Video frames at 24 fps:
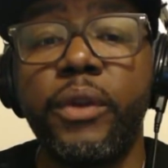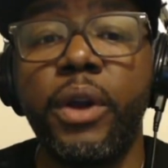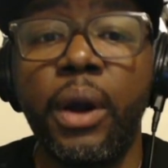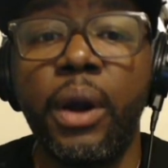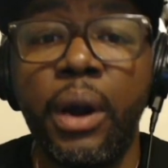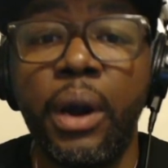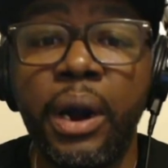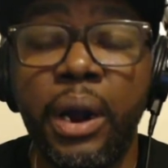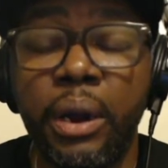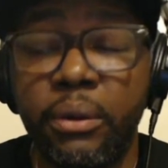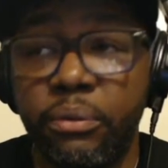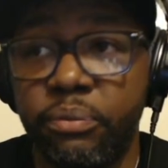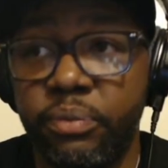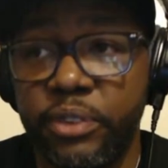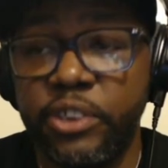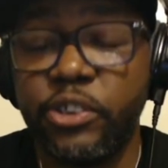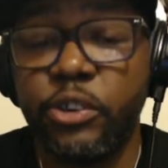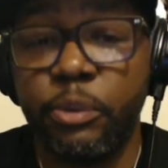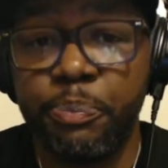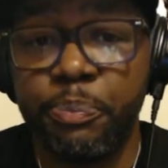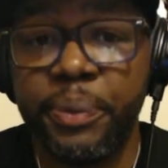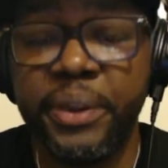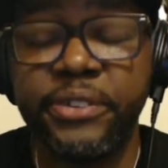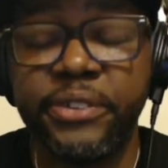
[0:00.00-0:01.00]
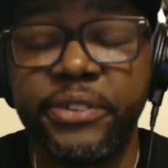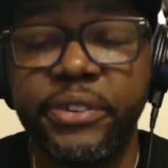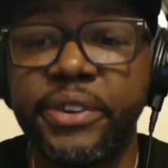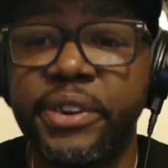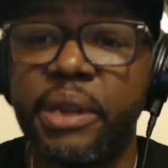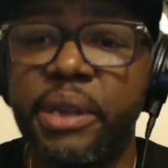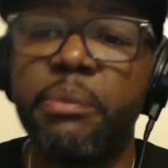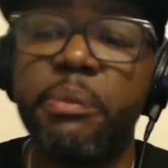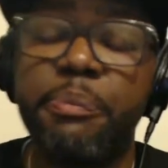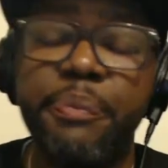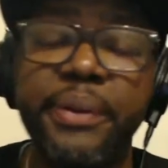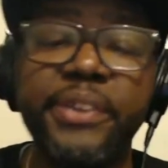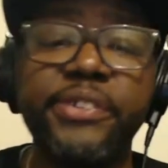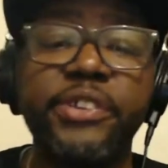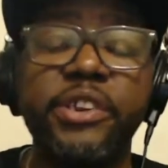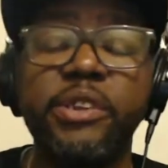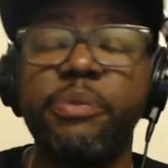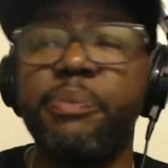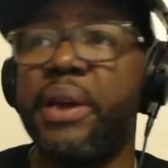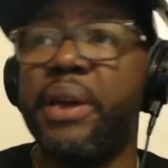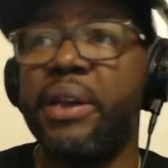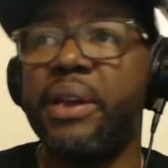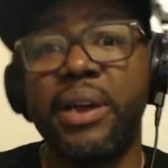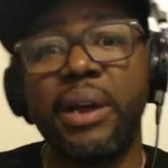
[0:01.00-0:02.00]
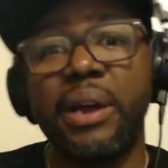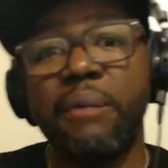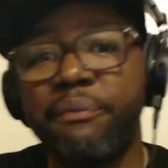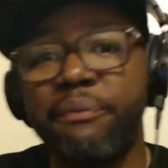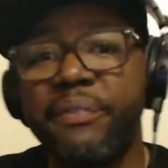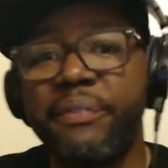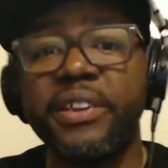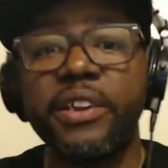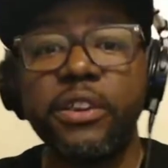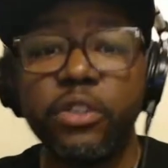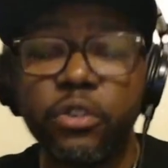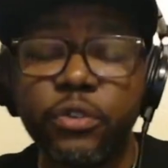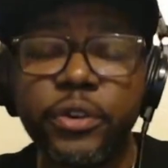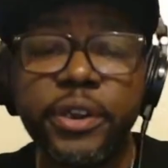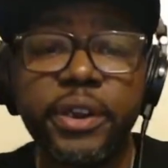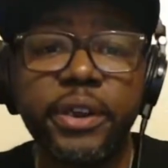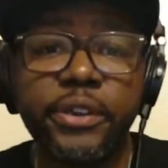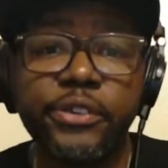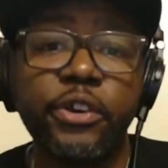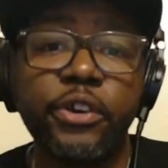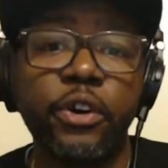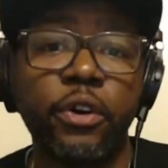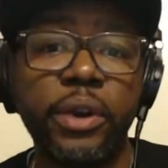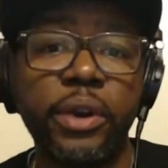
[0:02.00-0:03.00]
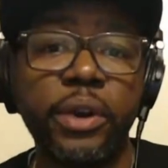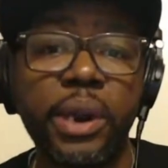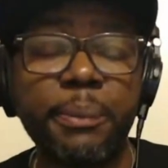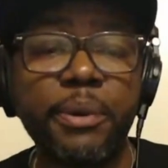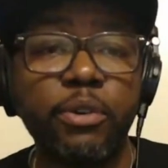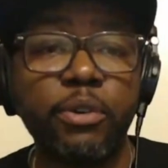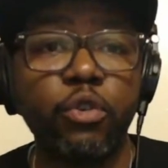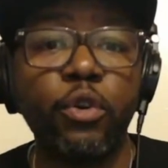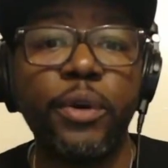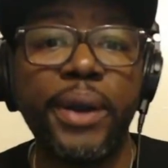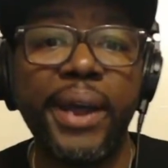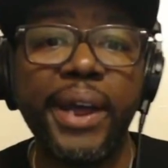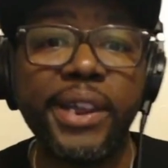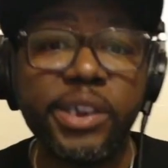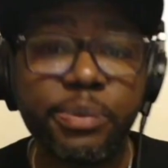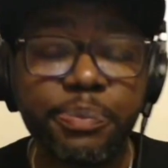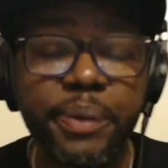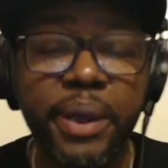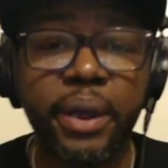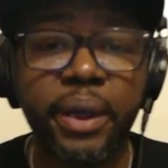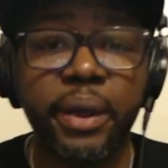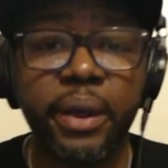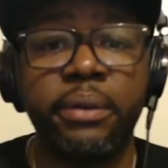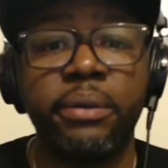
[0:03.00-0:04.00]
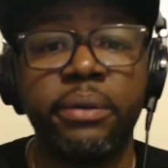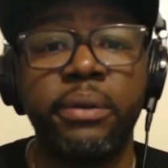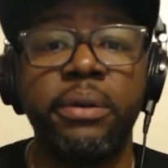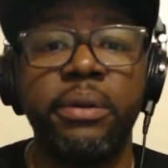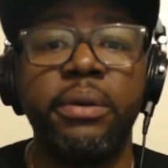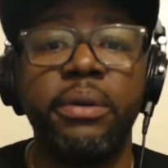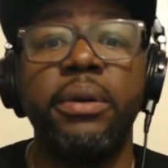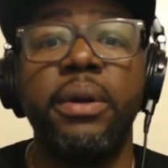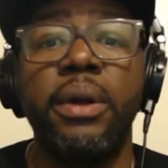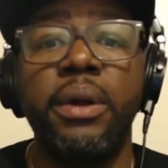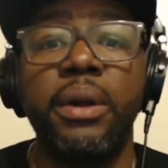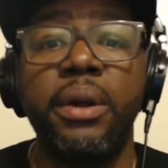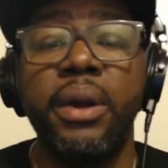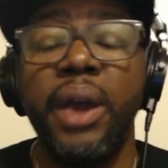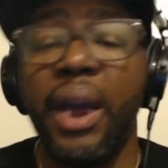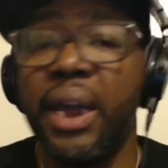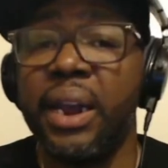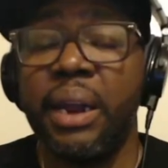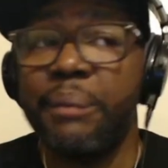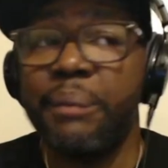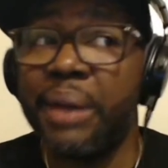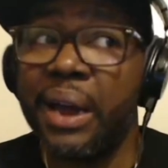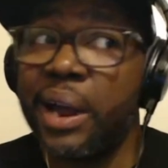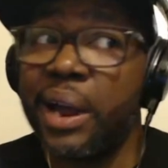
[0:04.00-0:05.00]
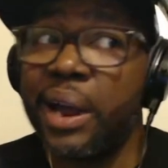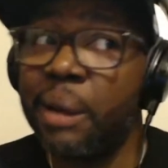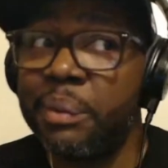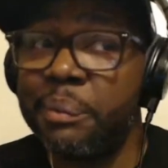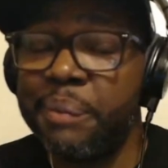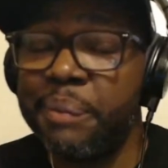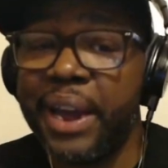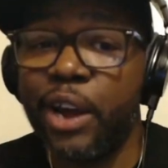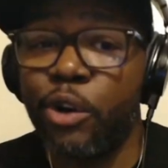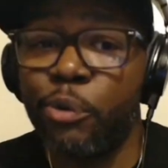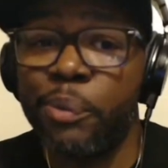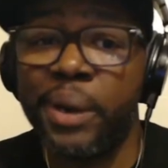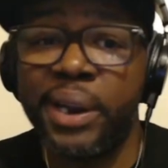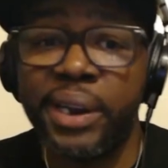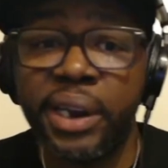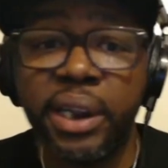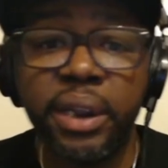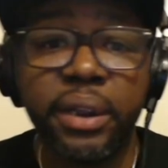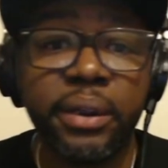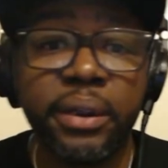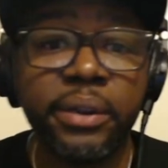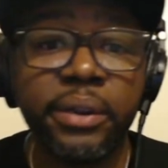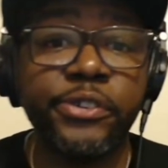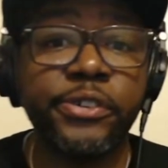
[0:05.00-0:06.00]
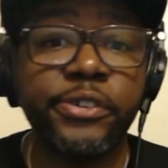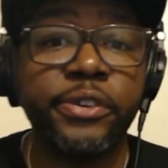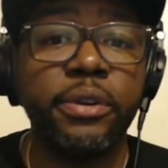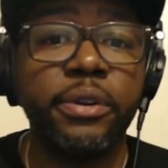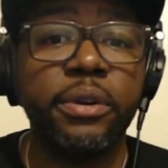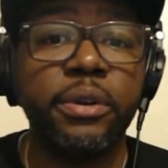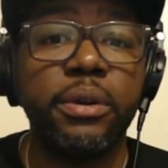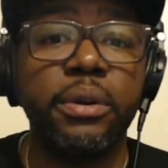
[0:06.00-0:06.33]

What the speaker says: All right, this is a business. I'm a businessman. Look, I'm 53 years old. I'm a grown ass man, and I'm not coming back on my knees.